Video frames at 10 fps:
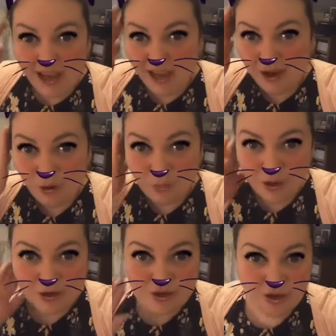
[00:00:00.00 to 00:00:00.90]
I hope you
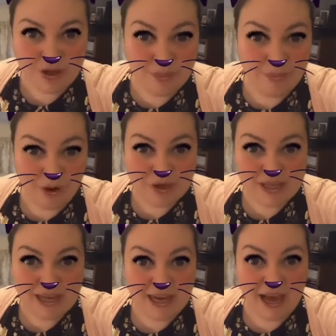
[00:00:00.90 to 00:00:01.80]
enjoyed the
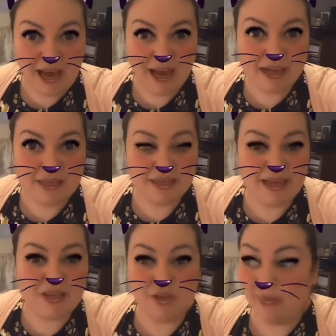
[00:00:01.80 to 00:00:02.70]
unboxing. And at the
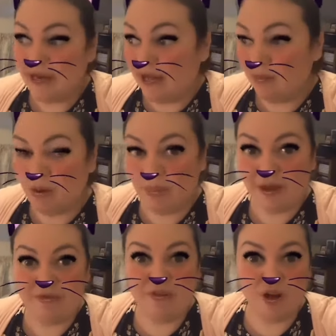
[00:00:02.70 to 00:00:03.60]
end of the week, I'll probably
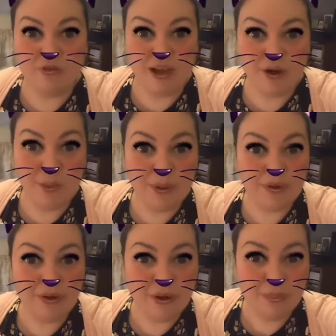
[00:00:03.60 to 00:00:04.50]
have it all written up and
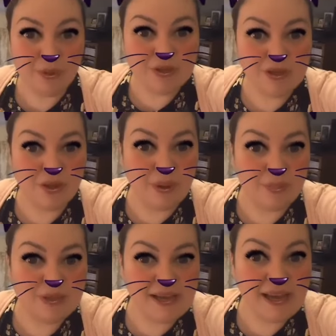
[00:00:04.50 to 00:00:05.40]
post it on the
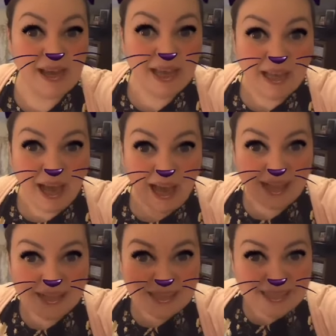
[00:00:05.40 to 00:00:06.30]
website.
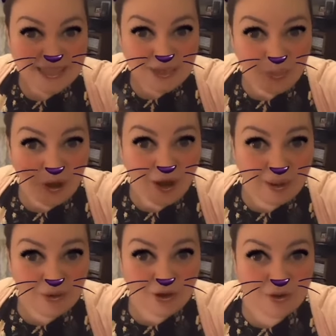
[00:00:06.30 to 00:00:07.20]
And see you all. I'm
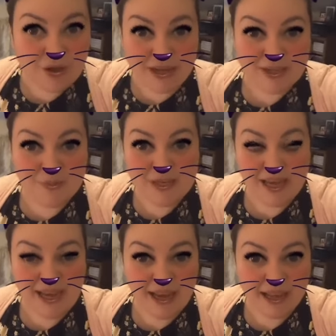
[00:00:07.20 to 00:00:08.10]
going to go and get some
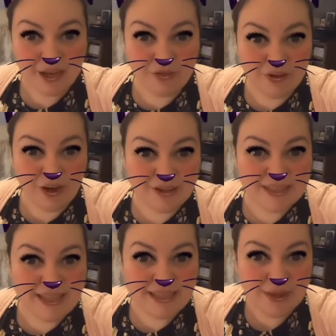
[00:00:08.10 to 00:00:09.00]
tea. Love you a lot.
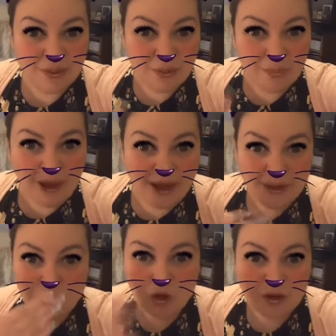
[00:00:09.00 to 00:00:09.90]
See you soon. Bye.